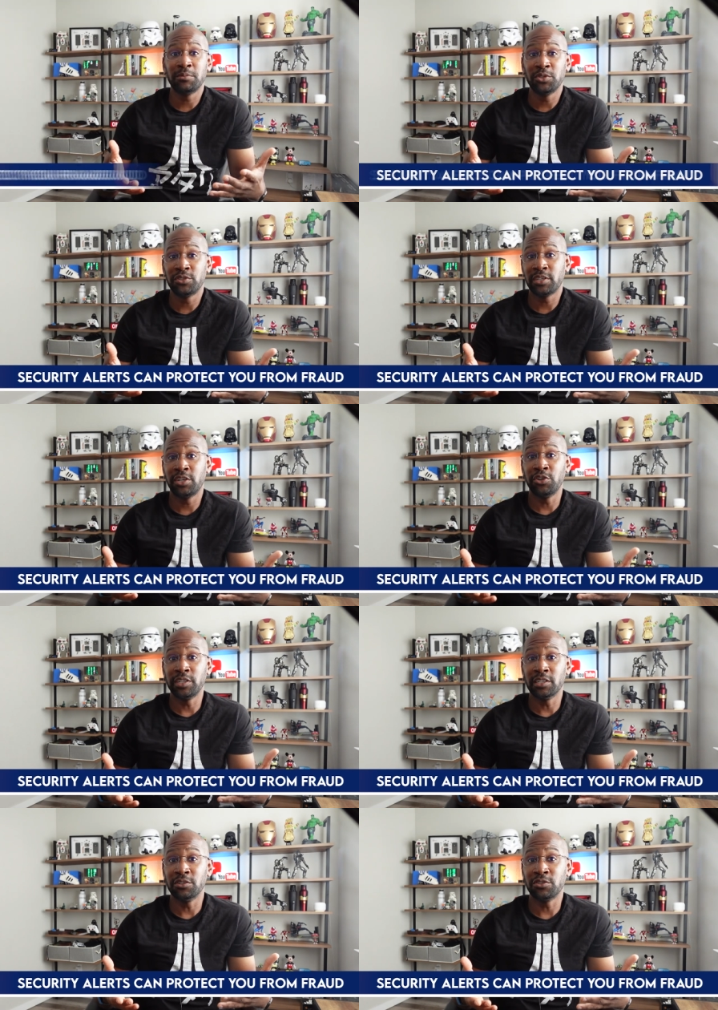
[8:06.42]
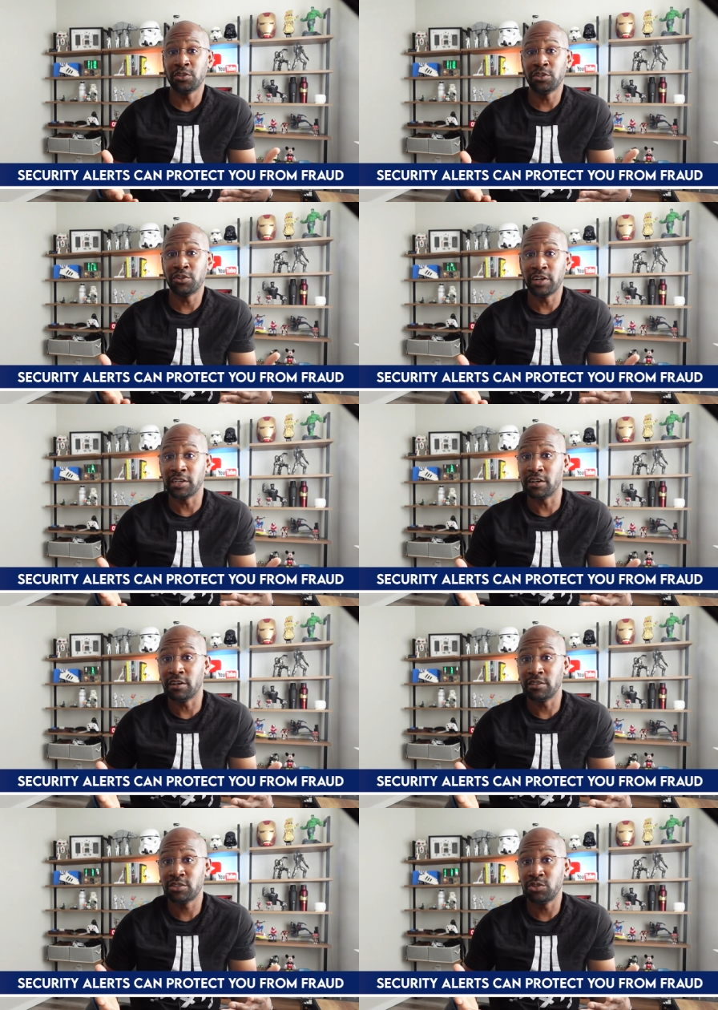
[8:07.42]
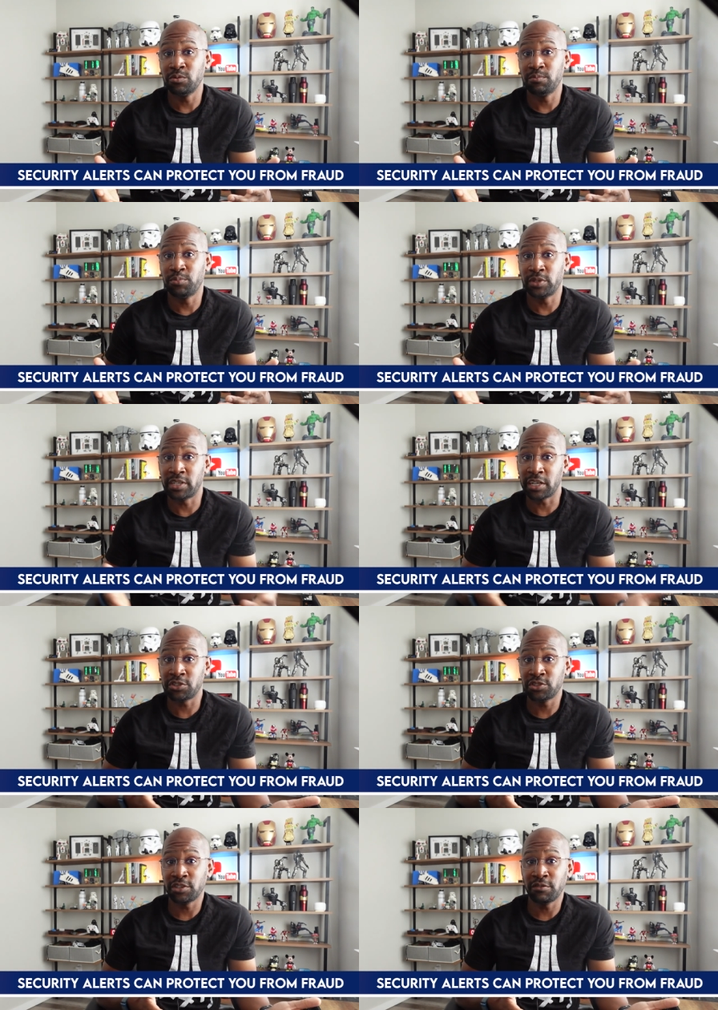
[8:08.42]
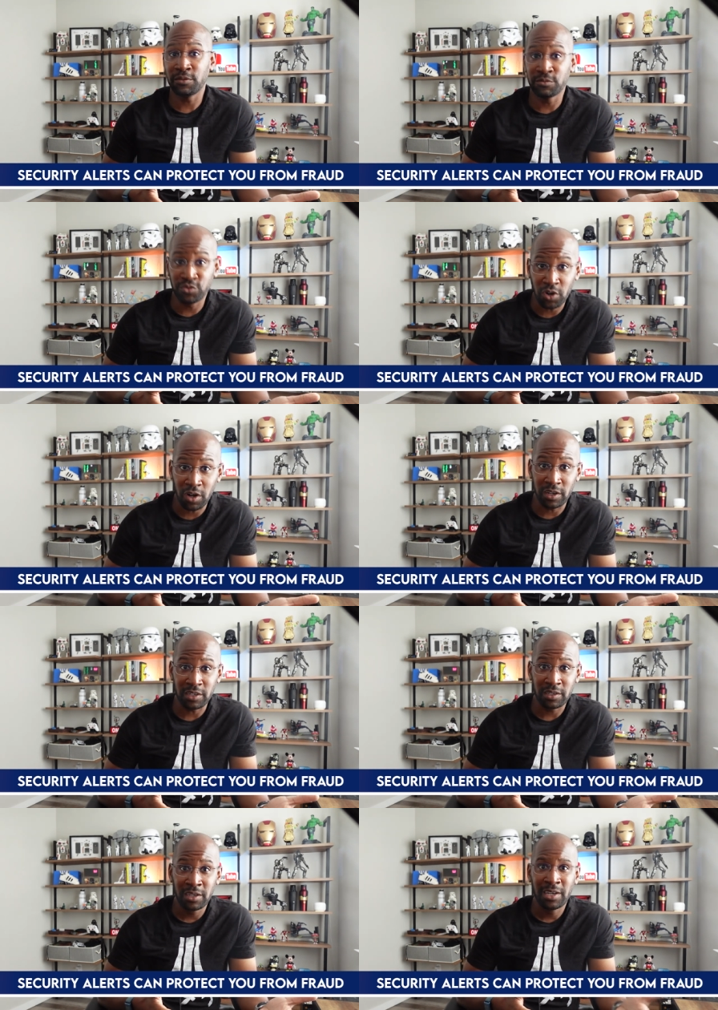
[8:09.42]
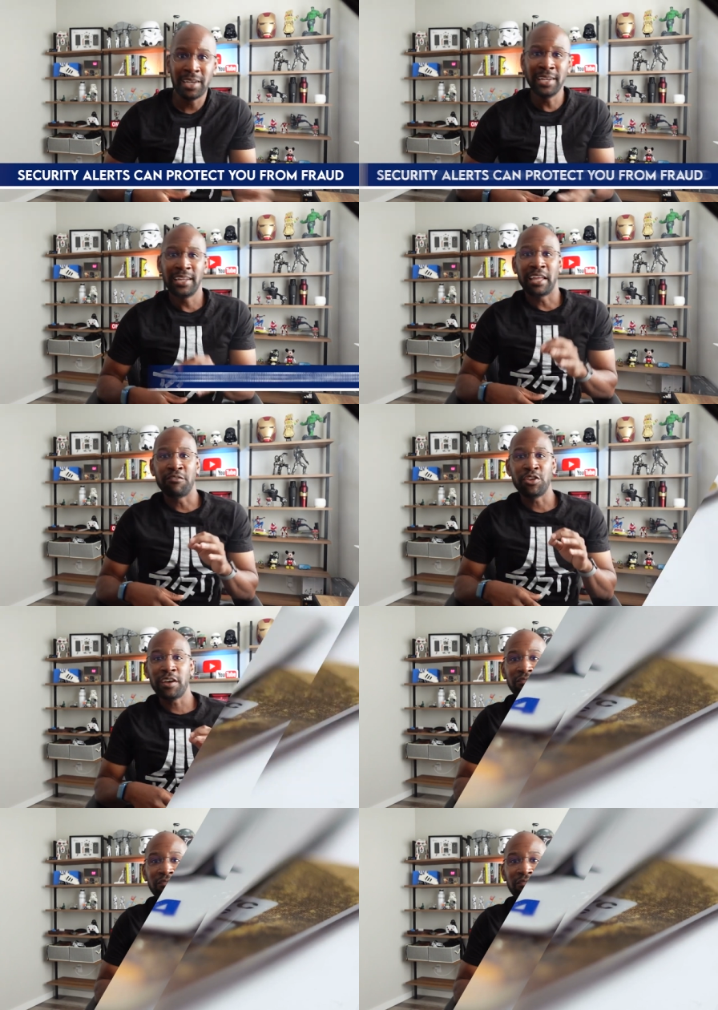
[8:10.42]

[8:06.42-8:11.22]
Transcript: up your security alerts on your credit cards to protect yourself from fraud. If you